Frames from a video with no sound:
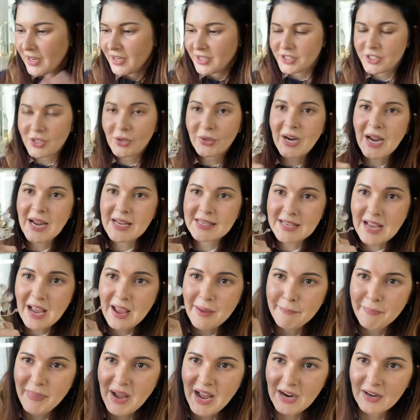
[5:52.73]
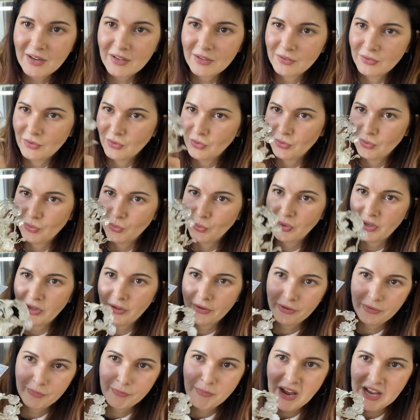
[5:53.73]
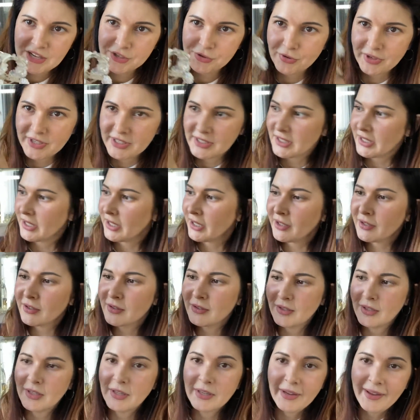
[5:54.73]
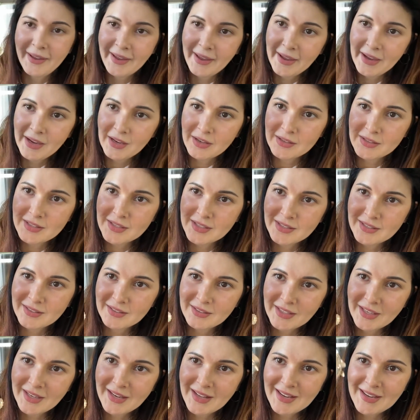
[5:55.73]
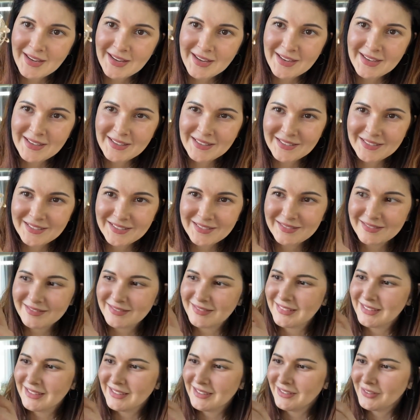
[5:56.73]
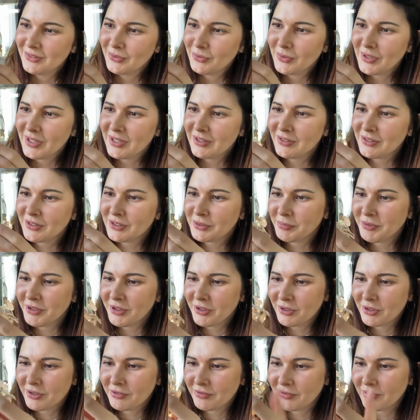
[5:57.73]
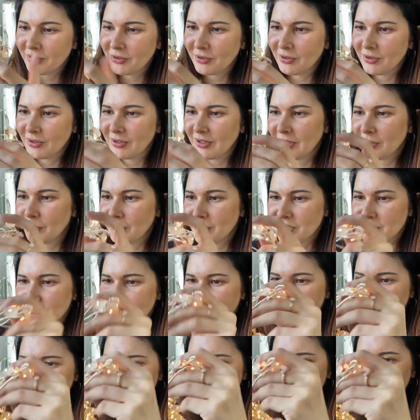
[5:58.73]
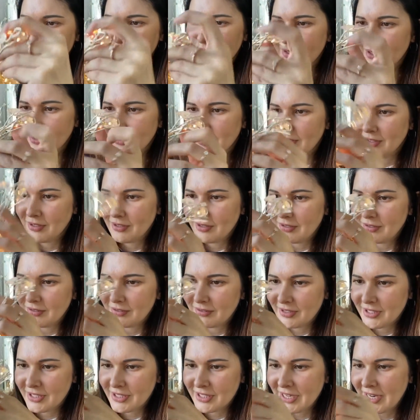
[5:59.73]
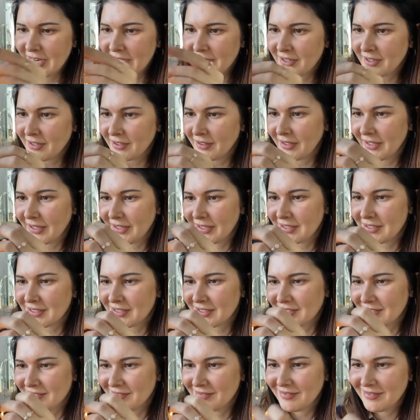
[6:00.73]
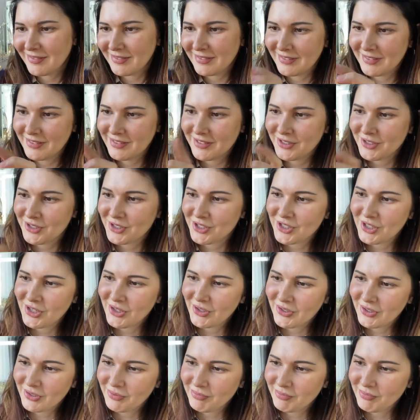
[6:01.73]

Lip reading: So guys, I'm back with batteries in, and ta-da! It looks beautiful. I wish I could detangle it to show you